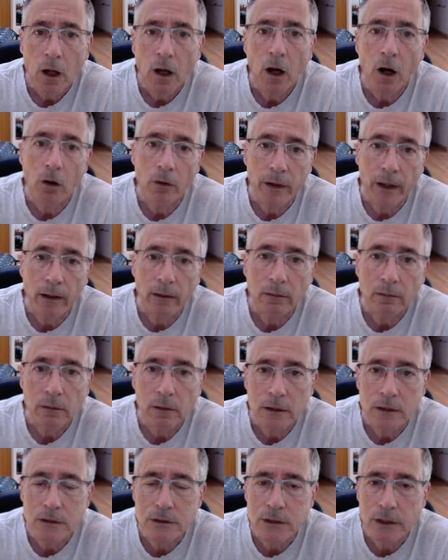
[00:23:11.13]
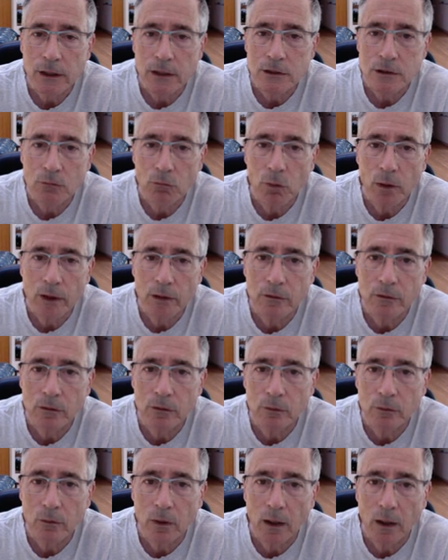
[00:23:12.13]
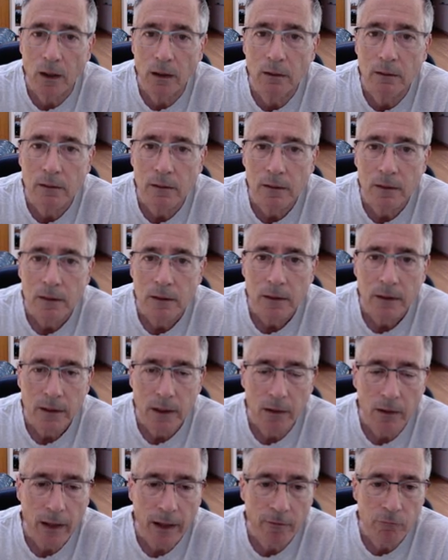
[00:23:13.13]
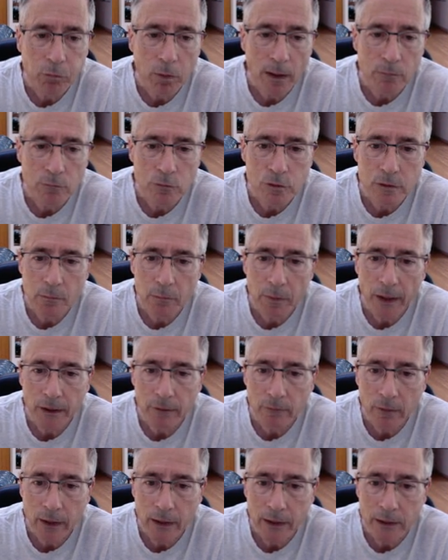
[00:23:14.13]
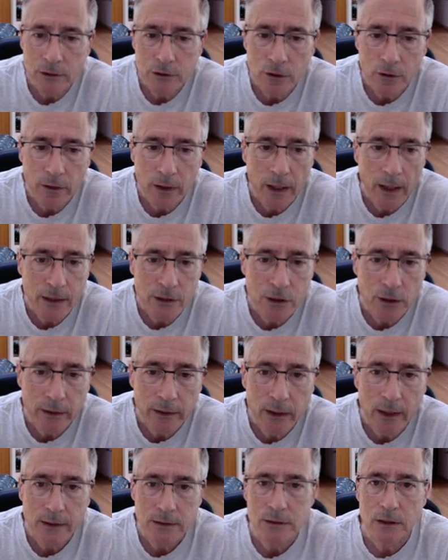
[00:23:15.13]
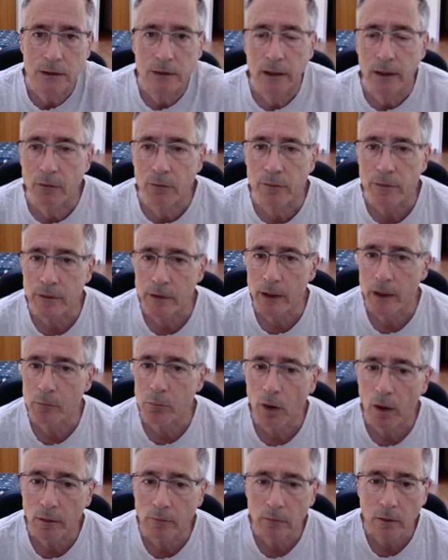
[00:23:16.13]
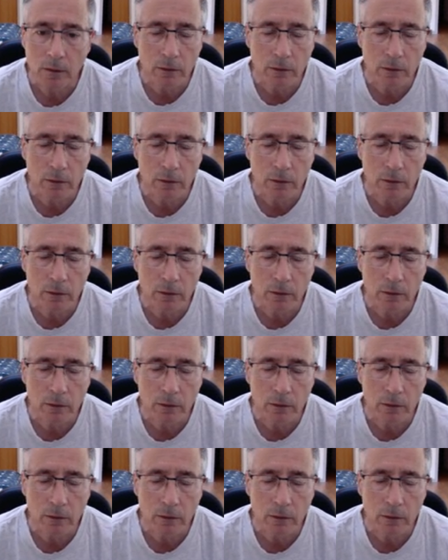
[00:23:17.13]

oh yeah, because he doesn't want to have problems with the back rank. So he actually has to take with the a pawn,